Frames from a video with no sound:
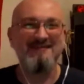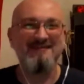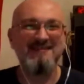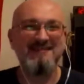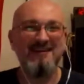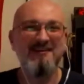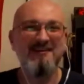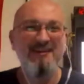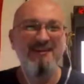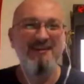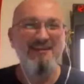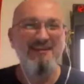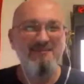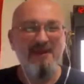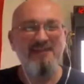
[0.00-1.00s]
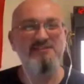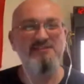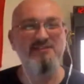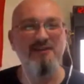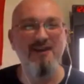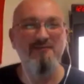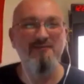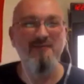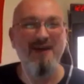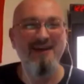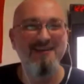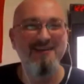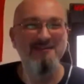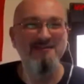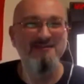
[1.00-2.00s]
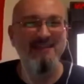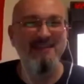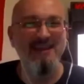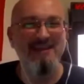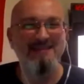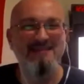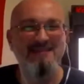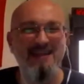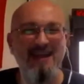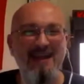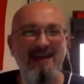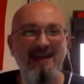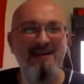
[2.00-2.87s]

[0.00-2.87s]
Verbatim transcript: So make sure everybody understands that.